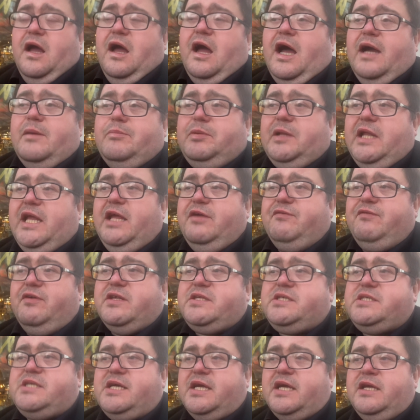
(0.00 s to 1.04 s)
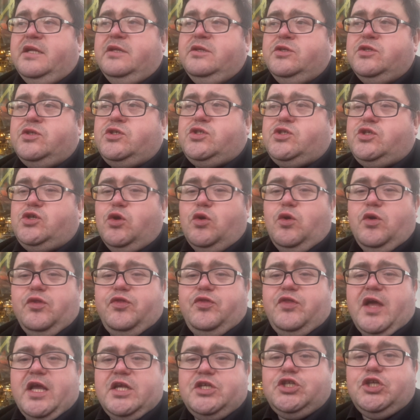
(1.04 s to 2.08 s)
I believe it's in 2
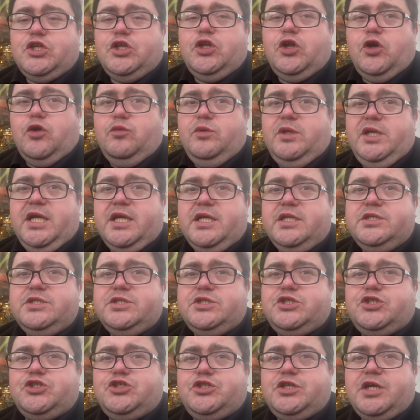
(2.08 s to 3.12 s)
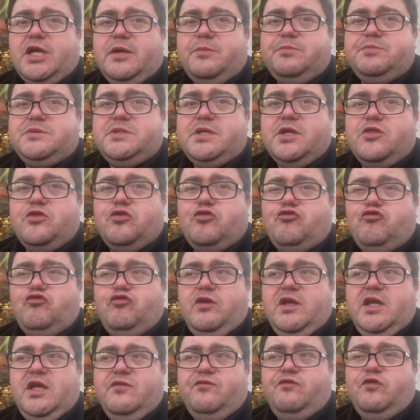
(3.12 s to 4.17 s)
Thessalonians chapter
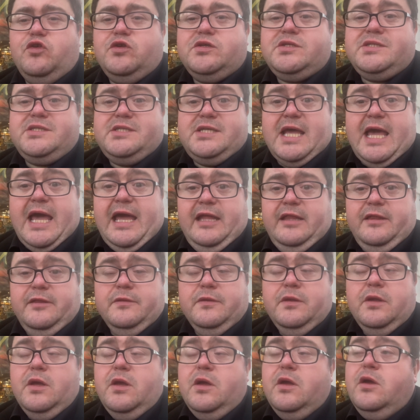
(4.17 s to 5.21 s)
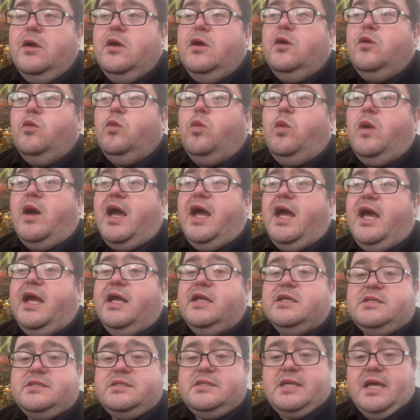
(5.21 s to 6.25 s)
3 verse 10, where
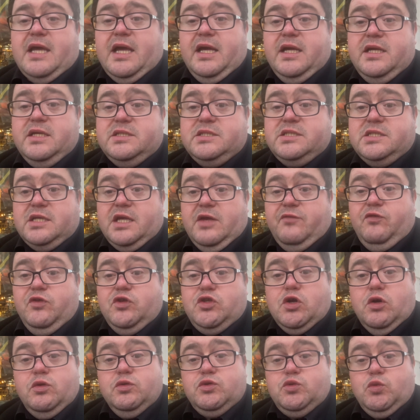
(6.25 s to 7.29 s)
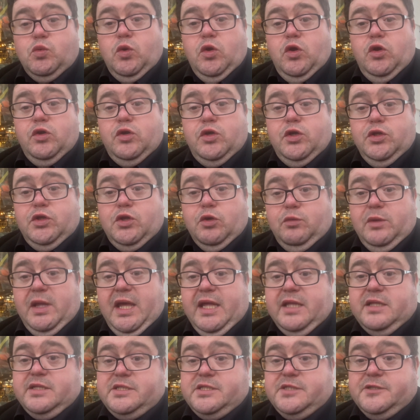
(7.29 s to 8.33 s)
it says, if you don't work, you don't
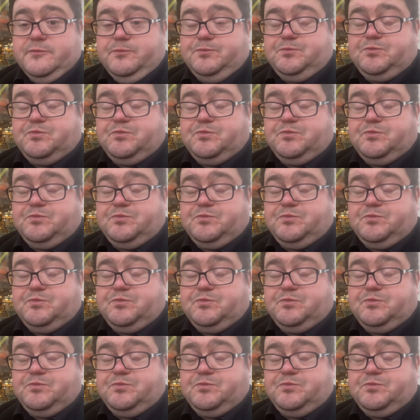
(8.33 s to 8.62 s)
eat.